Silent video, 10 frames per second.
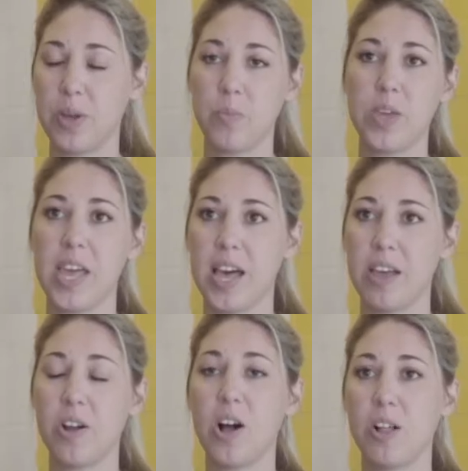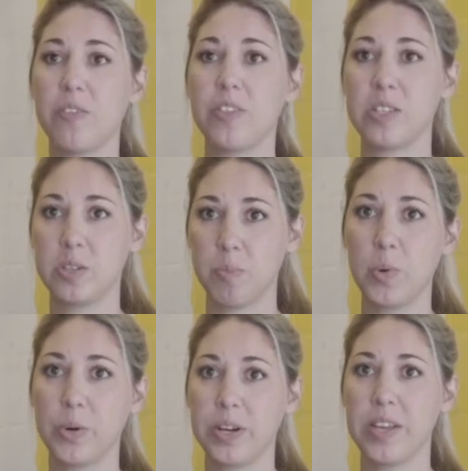and we had all of the
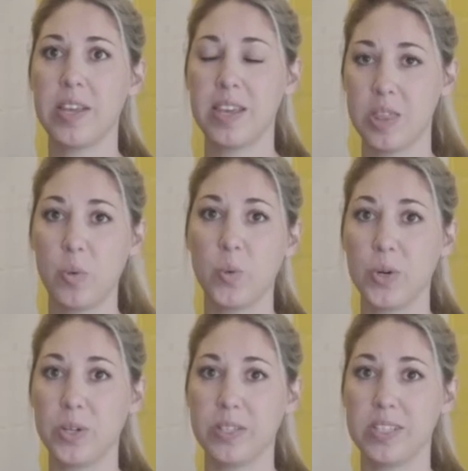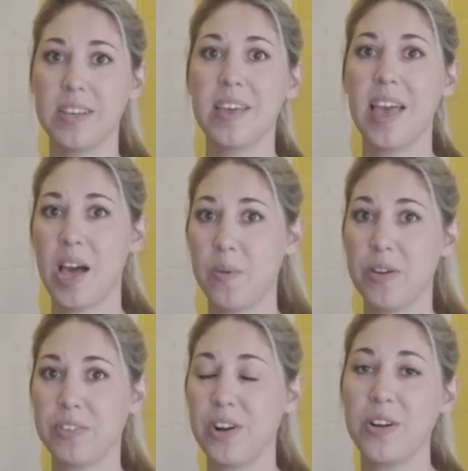support in the world.
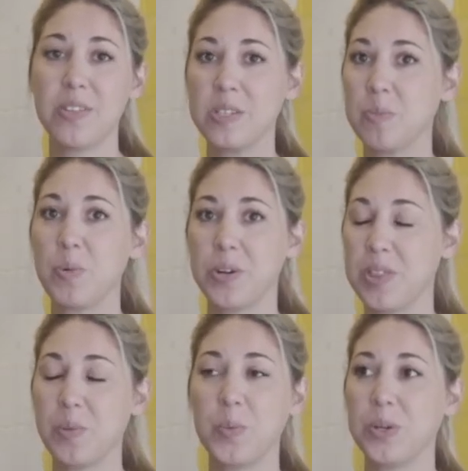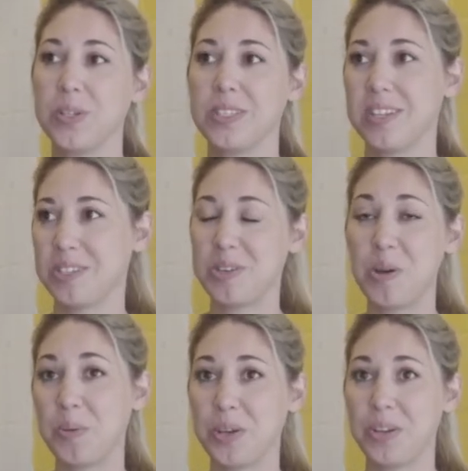However, all the support in the world does
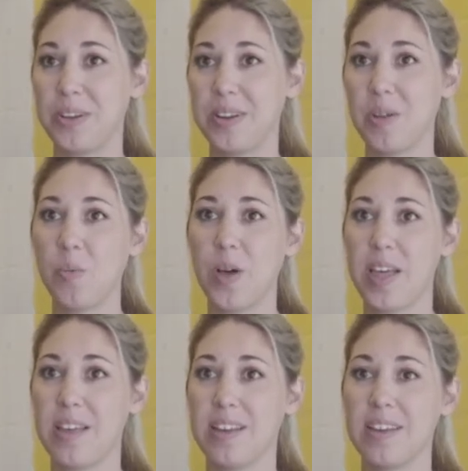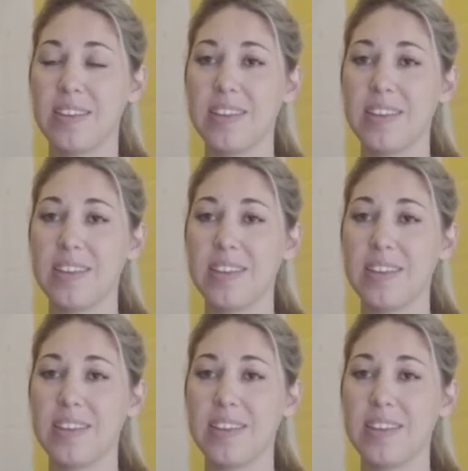no good when,